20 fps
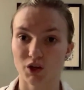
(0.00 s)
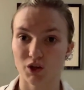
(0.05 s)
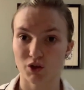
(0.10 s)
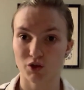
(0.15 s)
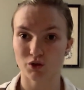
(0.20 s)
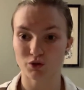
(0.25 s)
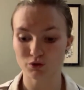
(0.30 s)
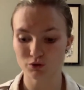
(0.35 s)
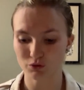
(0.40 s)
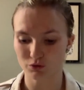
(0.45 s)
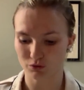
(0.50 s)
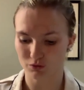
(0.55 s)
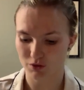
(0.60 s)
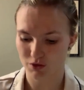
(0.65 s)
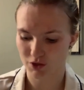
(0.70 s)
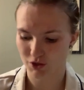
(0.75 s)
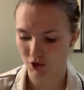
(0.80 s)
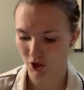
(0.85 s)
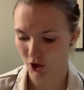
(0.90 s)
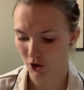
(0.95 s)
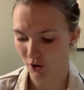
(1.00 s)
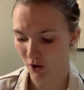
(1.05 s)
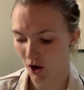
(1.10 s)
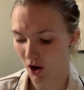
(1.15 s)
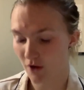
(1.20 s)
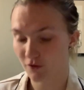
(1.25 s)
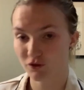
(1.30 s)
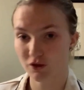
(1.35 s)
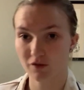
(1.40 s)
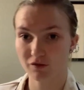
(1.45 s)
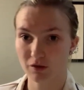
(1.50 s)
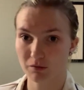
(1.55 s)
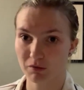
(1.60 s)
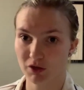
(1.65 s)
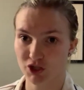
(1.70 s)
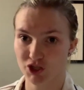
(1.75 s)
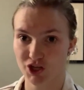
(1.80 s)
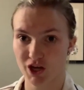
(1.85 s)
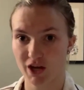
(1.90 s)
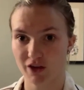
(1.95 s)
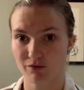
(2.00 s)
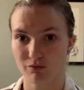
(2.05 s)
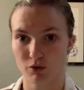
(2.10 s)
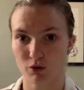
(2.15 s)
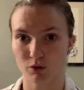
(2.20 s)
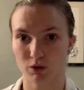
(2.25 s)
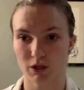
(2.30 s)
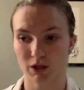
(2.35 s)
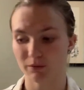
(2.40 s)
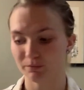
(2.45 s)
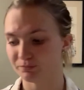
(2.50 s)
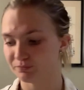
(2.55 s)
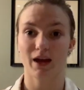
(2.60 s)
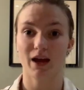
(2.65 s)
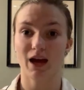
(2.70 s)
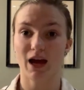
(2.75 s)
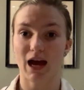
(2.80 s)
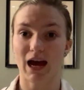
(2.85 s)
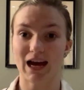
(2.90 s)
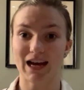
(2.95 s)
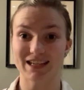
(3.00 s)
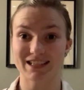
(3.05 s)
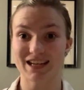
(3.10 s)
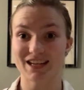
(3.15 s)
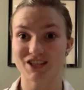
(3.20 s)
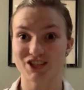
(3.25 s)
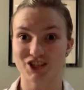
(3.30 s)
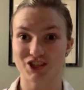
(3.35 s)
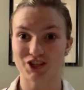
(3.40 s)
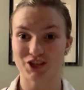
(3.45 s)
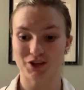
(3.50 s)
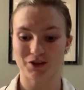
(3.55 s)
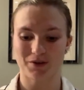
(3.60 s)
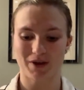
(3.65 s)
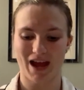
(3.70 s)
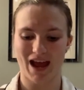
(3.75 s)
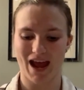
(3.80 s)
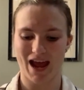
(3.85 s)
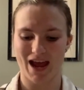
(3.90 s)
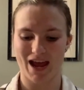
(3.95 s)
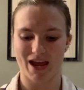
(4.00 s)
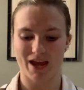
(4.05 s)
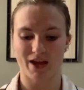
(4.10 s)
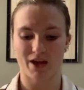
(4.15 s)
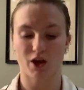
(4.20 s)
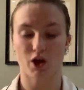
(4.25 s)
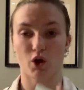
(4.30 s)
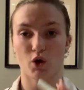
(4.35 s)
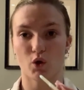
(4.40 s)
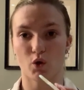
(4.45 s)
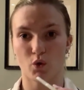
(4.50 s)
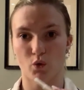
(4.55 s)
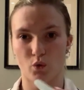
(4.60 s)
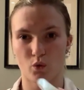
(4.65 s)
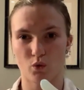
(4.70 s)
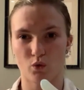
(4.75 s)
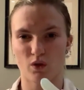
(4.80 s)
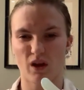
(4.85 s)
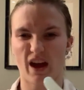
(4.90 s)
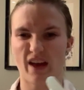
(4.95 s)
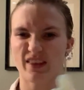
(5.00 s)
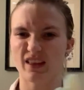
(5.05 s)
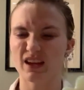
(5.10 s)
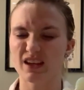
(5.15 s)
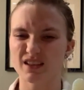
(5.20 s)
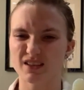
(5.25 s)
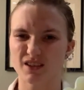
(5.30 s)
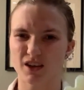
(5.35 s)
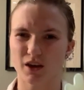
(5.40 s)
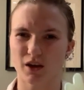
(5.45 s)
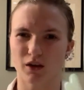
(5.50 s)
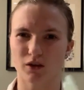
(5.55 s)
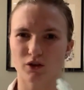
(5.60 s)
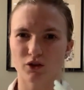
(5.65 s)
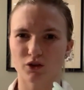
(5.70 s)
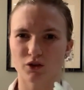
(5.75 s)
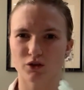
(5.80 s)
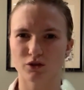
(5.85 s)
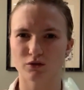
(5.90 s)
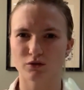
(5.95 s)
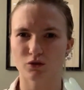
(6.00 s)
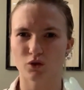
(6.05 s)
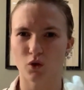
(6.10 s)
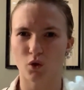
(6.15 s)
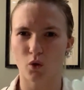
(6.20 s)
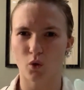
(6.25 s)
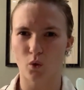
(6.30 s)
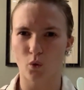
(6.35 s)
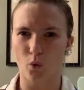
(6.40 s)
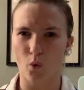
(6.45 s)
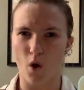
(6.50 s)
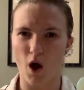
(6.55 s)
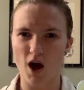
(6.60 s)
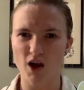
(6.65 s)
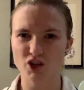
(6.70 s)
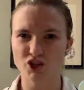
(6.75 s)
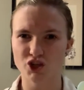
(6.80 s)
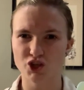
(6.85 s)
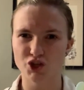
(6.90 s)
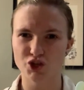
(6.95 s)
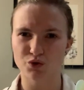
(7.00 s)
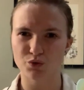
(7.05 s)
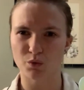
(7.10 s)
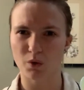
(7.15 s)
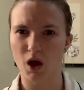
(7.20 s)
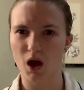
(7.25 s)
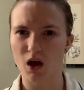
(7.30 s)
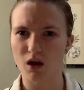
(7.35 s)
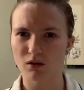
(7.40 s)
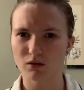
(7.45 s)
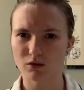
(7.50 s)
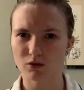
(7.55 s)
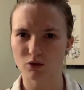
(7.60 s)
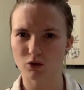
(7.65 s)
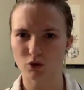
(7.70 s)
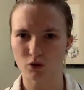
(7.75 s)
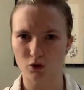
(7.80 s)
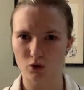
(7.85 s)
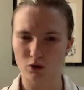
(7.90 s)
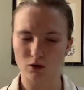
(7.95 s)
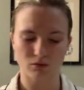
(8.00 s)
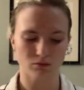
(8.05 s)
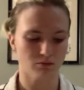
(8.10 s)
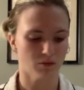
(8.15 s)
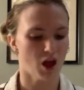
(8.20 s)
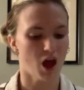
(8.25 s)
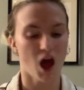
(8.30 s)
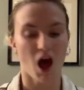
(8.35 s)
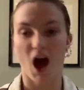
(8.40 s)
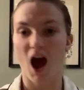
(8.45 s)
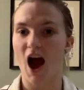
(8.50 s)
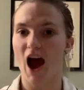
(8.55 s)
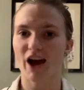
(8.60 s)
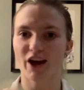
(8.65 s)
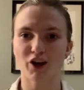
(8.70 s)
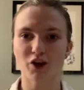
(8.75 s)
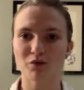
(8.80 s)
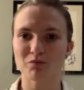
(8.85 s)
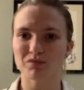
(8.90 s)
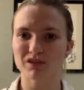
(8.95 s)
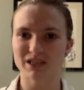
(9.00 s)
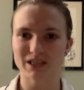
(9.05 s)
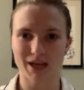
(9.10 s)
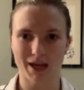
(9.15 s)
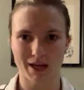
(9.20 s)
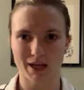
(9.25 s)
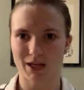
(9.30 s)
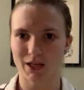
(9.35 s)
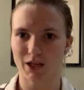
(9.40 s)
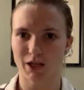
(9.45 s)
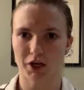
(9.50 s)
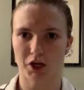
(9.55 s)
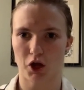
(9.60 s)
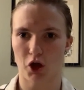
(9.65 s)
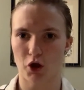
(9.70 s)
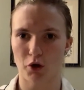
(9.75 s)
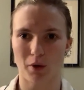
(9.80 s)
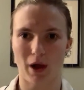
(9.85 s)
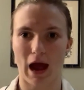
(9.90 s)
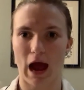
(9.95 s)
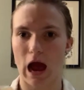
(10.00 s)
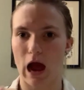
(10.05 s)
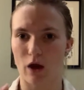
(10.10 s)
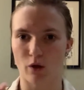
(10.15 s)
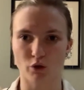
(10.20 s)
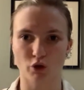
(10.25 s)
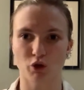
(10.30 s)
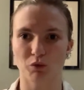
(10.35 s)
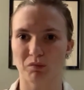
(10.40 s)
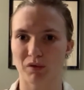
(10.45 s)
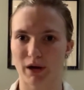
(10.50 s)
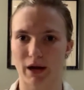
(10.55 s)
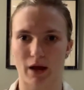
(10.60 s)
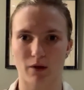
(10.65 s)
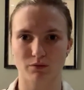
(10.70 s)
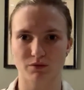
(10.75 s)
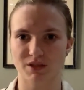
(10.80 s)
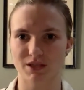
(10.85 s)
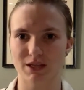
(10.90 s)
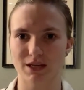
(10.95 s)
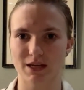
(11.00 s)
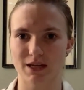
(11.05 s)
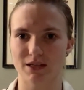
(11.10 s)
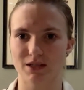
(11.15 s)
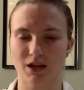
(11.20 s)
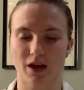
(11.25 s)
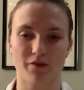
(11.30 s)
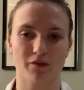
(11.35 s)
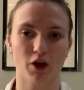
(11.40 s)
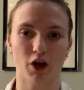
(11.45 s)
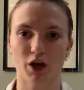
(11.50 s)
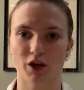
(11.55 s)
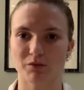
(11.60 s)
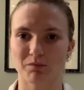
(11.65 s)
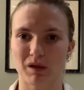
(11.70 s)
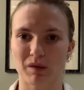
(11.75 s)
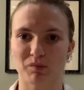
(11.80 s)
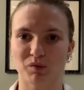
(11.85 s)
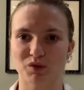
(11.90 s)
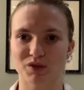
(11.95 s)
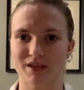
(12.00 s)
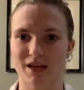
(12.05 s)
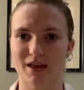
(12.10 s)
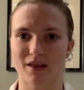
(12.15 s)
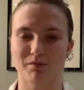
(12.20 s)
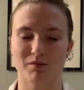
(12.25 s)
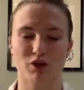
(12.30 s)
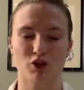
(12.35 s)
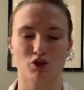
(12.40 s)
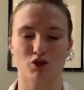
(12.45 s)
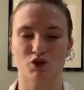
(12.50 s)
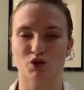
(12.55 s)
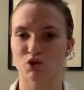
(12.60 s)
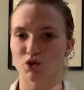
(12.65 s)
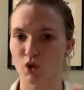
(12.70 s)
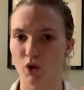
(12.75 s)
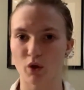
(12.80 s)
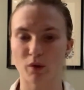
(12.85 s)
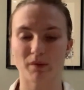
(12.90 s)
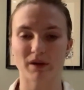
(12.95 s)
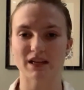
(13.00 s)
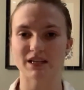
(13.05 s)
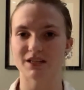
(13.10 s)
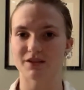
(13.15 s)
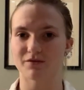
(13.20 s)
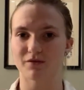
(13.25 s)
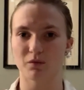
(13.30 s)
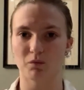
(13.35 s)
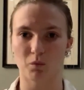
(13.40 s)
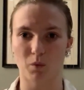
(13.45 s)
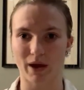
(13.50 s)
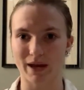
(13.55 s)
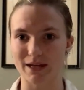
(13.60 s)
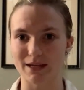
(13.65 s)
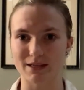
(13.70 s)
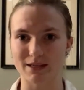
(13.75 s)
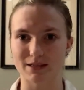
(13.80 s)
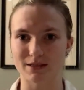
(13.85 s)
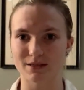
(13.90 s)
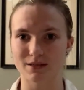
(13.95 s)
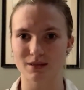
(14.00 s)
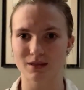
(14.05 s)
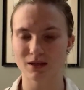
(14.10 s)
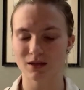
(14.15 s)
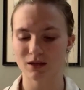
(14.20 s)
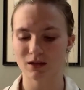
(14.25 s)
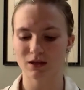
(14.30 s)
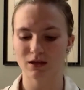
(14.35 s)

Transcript: Cool, so after I've done my jade roller, I tend to do I think it's a gua sha, or I don't particularly know how you pronounce these. I've heard people say them in so many different ways.